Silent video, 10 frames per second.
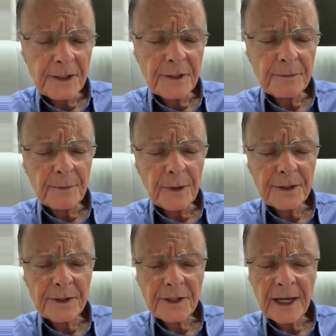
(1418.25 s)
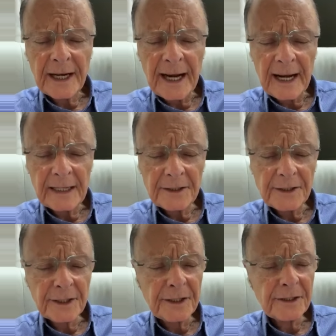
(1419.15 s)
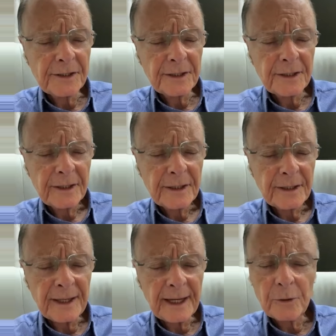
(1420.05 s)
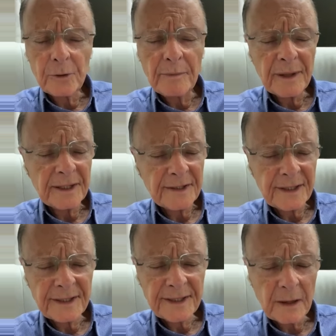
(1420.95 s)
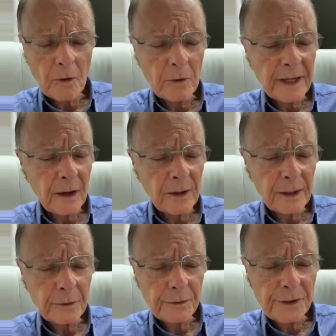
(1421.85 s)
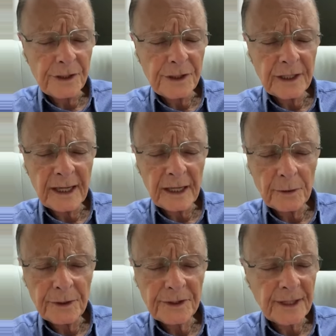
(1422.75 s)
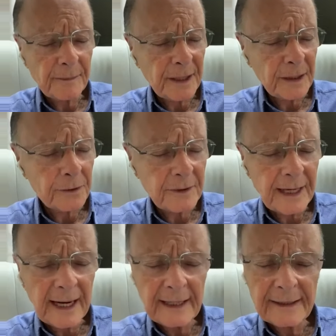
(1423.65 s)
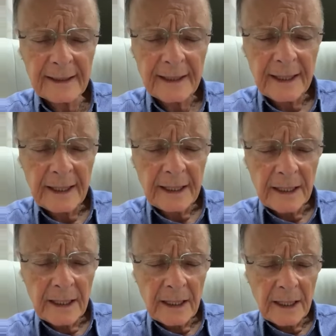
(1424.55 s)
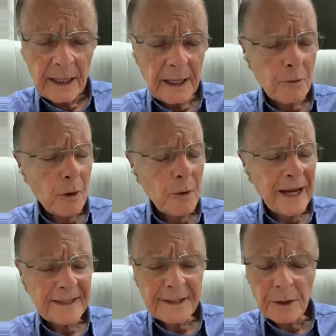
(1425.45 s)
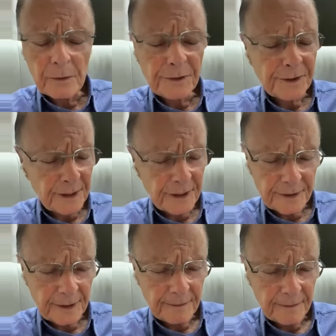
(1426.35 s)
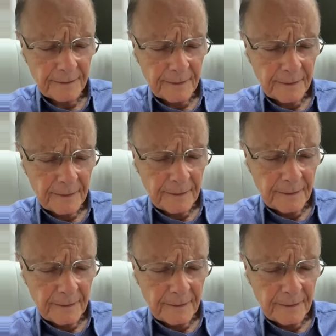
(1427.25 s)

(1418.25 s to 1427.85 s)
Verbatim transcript: we are able to enter your presence any time of the day or night, in the middle of the night, in any circumstances.